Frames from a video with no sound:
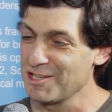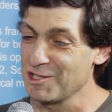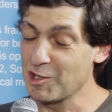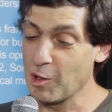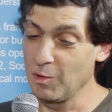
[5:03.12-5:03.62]

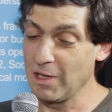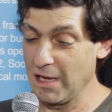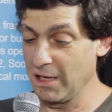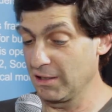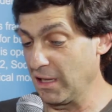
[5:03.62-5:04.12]
So
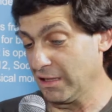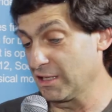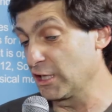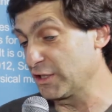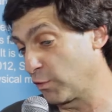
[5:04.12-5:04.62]
uh, th-
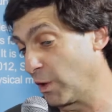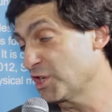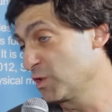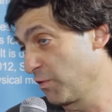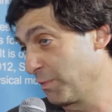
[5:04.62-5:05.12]
there's lots of
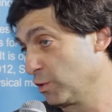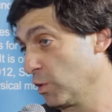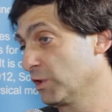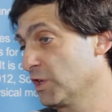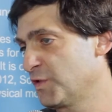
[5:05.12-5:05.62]
questions. We've been
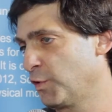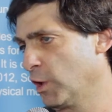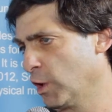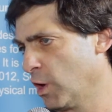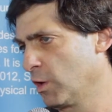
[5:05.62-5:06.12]
doing this for
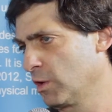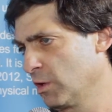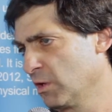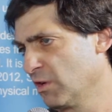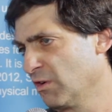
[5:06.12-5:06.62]
a long,
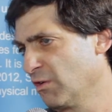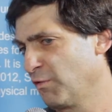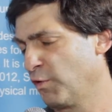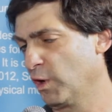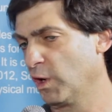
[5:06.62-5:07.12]

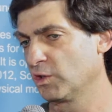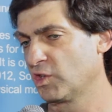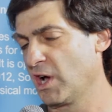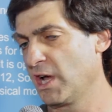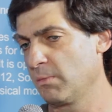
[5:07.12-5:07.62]
for a long
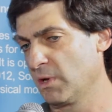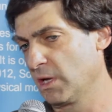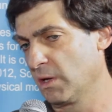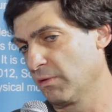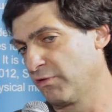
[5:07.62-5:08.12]
time,
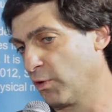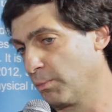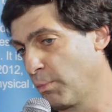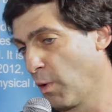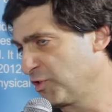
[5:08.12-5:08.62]
uh, for
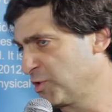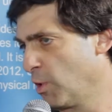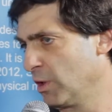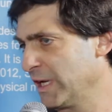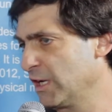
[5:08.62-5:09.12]
both
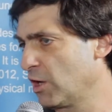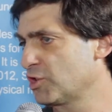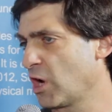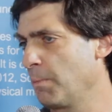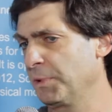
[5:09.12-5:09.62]
small and
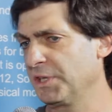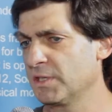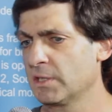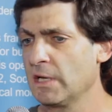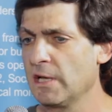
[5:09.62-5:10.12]
large
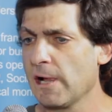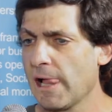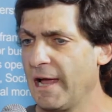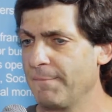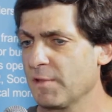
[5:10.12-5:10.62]
companies.
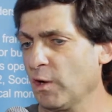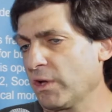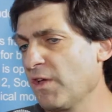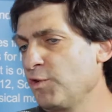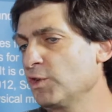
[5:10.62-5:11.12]
Um,
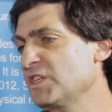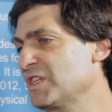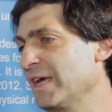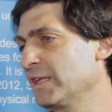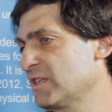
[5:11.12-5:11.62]
look, if you're
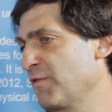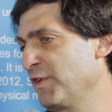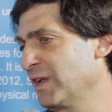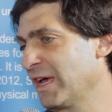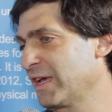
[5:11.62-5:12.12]
designing
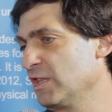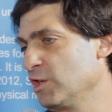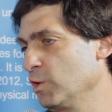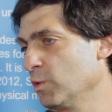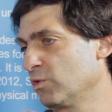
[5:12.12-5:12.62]
something like a
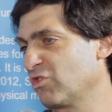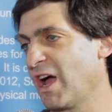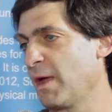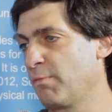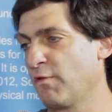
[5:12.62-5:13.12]
new
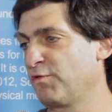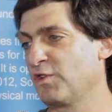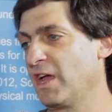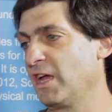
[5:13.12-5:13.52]
type of uh,